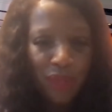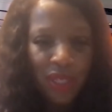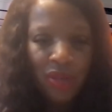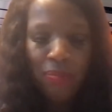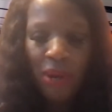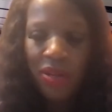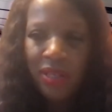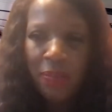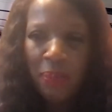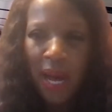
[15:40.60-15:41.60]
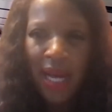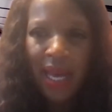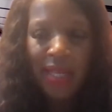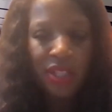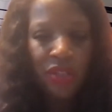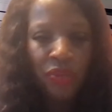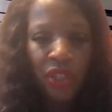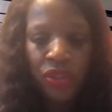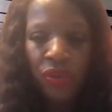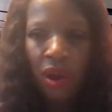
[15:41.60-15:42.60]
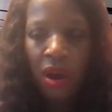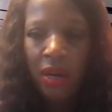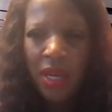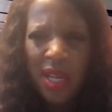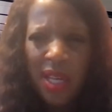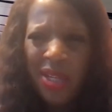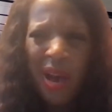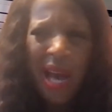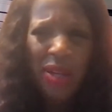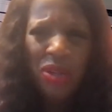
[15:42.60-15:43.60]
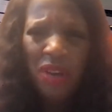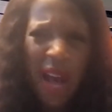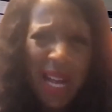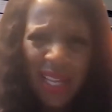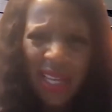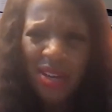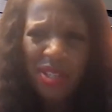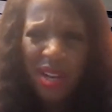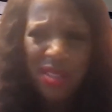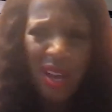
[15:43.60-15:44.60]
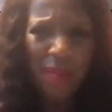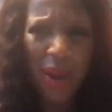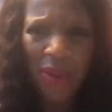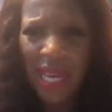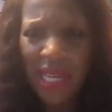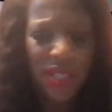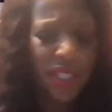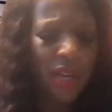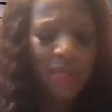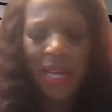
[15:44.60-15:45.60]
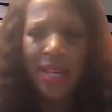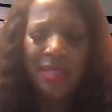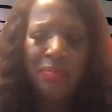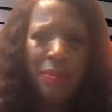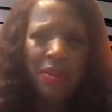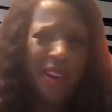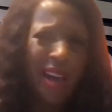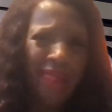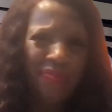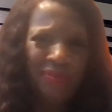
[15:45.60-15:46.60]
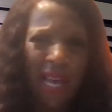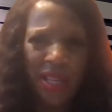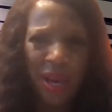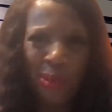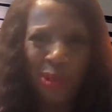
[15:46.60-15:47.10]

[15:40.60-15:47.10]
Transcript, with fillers: you birthing this podcast is really strong. I don't know if I could get on there and talk about relationships. I guess maybe if I have like a couple